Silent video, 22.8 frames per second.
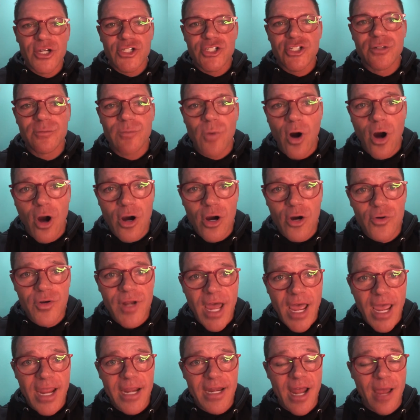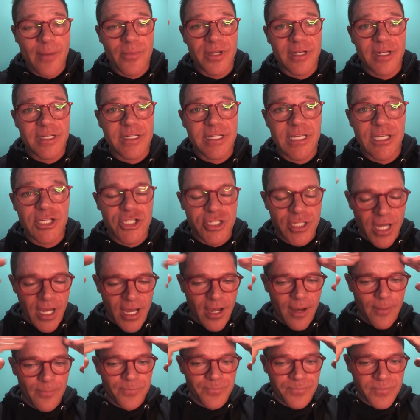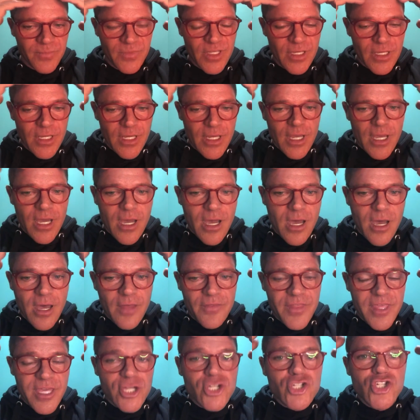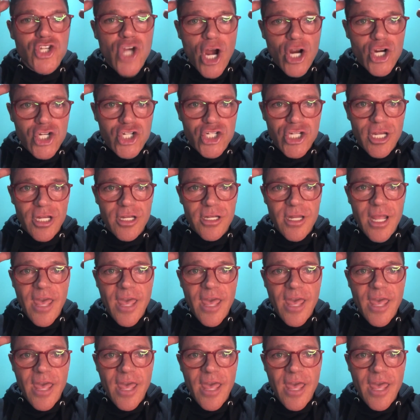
Tomorrow night, I'm going to teach the injunction,